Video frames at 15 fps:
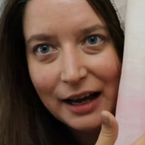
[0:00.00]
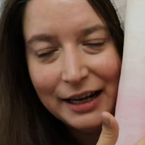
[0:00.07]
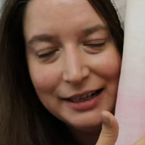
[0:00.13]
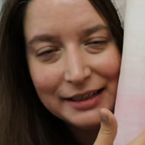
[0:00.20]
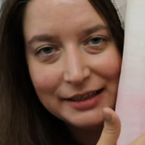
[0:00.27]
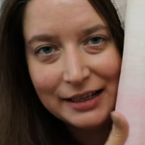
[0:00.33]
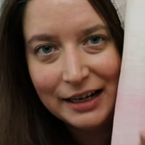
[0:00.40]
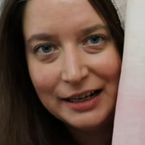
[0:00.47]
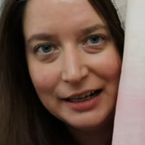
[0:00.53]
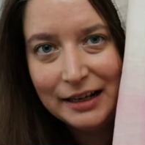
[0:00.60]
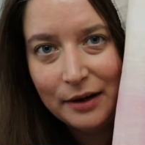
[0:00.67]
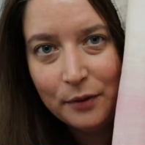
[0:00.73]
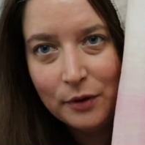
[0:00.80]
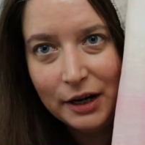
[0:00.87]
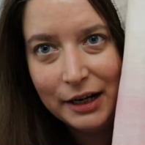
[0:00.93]
I decided
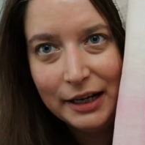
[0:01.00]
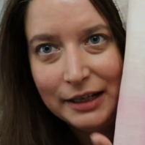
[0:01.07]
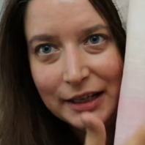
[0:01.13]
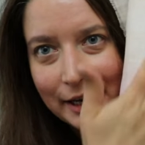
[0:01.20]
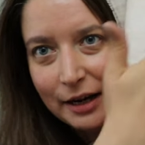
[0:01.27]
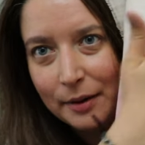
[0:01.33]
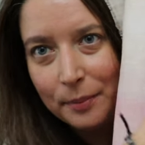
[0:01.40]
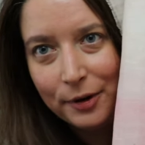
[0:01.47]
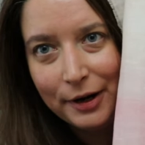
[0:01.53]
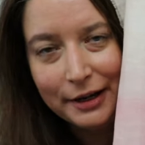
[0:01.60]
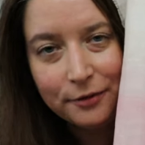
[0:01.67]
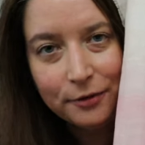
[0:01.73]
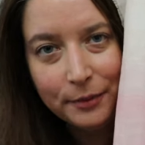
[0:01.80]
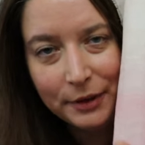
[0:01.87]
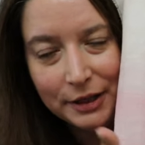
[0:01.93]
I wanted like a
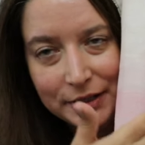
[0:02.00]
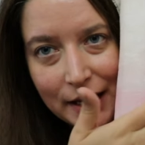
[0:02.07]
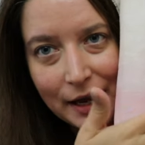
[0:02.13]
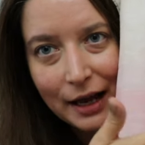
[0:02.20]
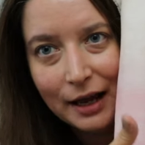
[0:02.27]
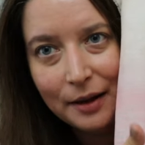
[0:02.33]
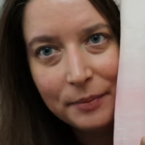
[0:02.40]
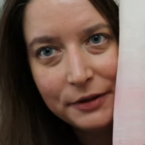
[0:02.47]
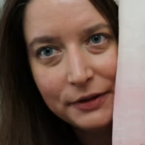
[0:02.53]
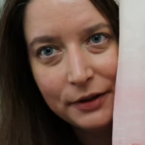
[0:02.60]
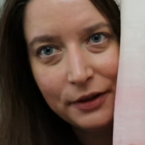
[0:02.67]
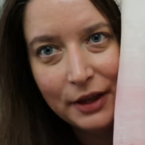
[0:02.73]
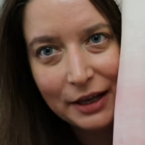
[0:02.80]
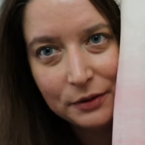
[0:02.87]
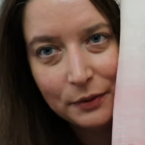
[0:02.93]
break from the top,
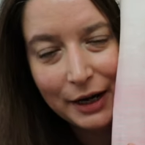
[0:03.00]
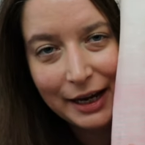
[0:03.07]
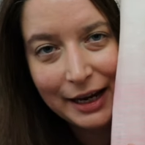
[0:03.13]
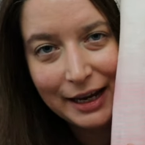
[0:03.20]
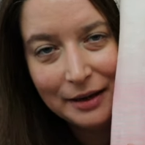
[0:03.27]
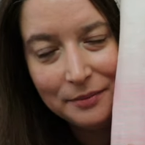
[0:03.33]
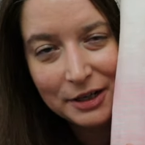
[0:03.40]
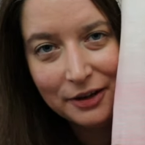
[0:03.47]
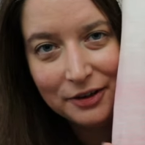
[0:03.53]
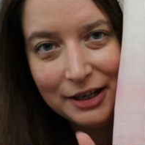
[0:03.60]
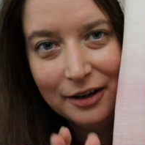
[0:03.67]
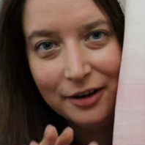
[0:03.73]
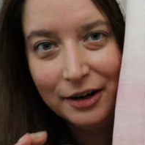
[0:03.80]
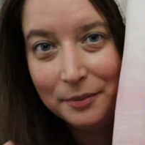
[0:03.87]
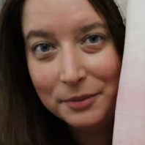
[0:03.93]
so that's why I came down
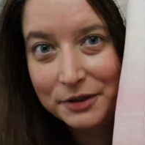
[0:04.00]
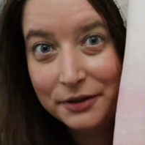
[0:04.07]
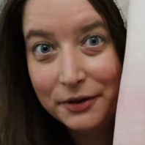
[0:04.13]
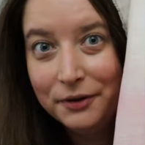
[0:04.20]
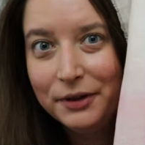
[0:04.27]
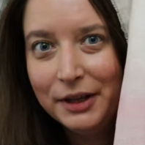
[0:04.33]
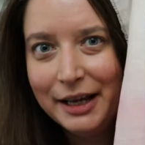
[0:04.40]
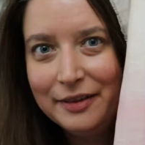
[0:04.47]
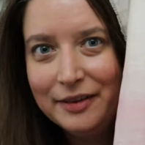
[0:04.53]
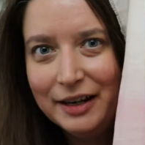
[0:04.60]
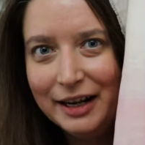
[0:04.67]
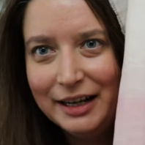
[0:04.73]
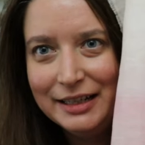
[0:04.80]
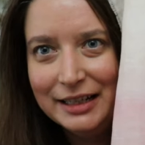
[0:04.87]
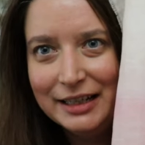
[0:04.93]
here, and I'm so glad
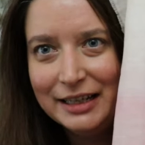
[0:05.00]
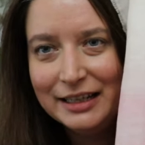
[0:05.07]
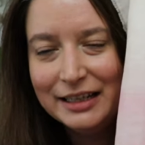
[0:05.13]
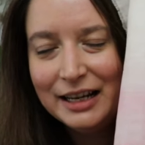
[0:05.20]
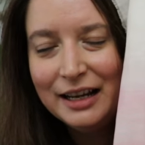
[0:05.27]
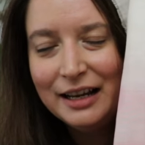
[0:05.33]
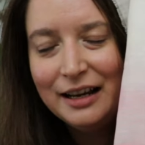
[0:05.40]
that I did.